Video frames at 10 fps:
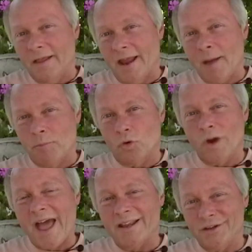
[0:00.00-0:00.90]
an
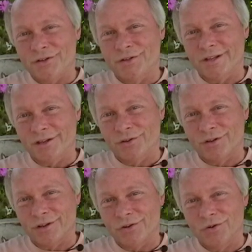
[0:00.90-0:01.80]
apparatus
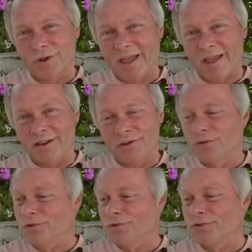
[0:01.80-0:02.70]
that uh, you can
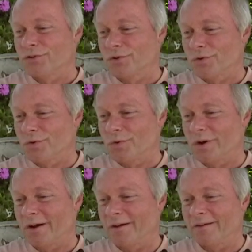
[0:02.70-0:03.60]
use
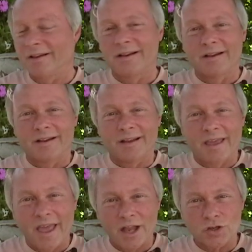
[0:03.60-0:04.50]
to uh,
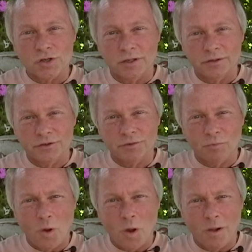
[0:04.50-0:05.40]
catch little
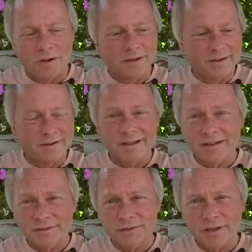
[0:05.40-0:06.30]
small
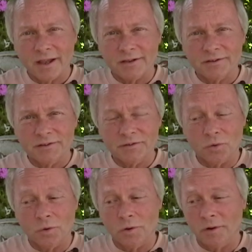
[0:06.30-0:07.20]
insects
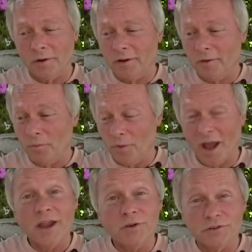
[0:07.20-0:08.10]
or what
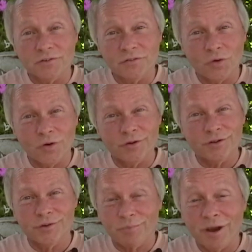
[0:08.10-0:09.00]
I use it for
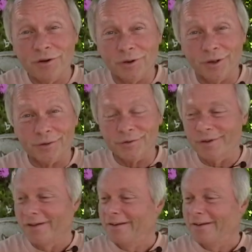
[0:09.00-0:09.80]
is spiderlings